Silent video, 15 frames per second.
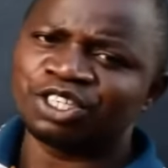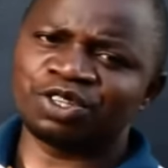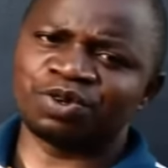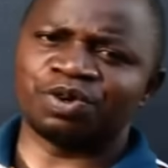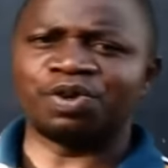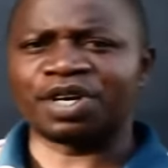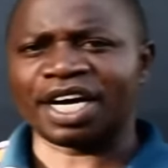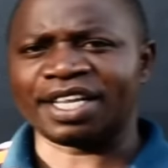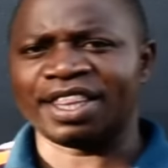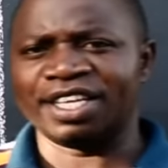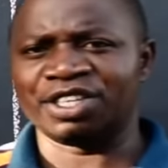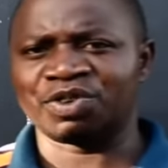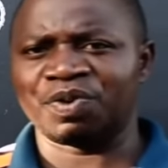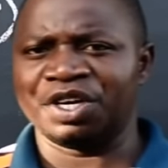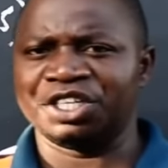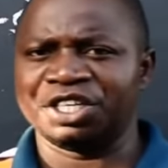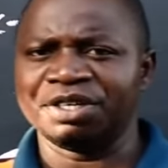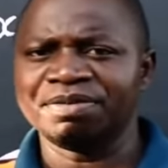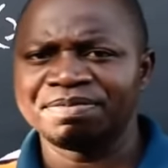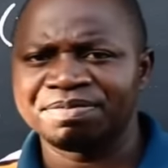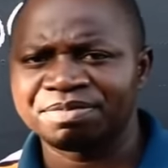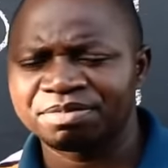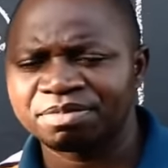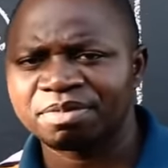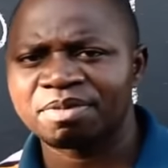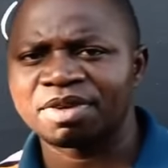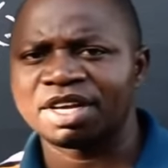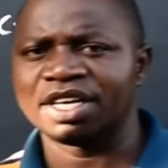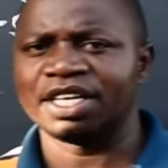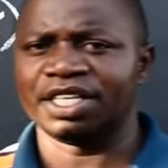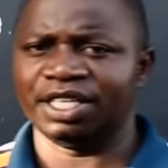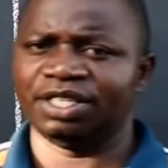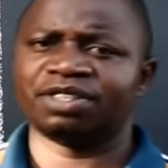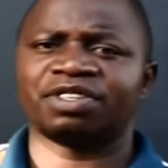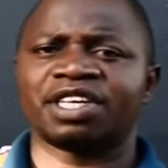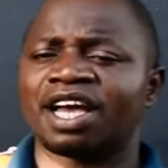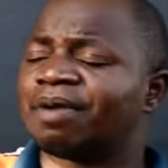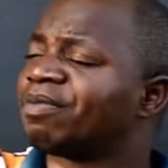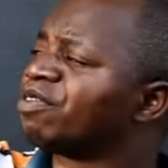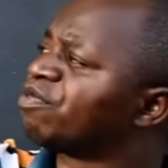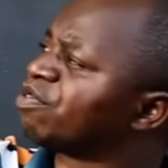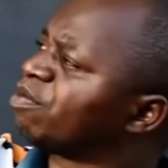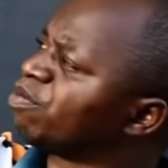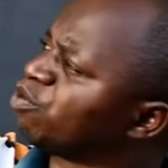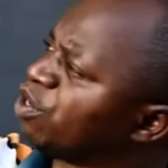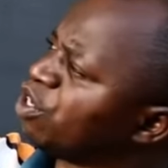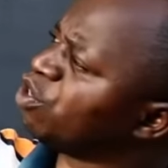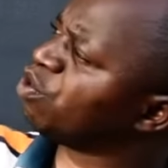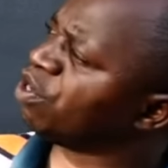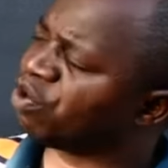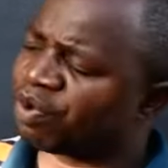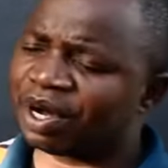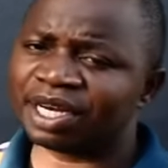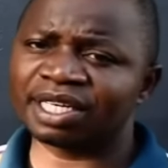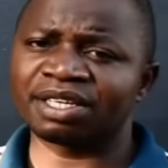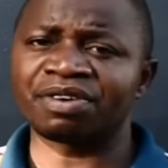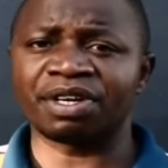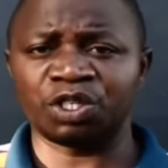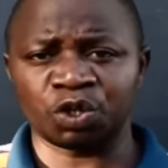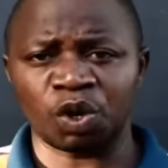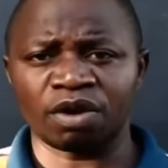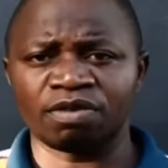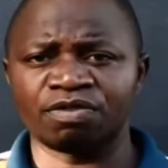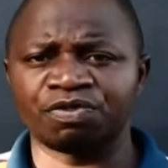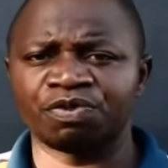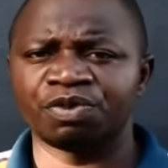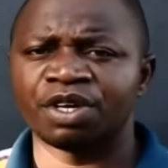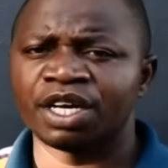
to look at this question. It is coming from 2021 grade 12.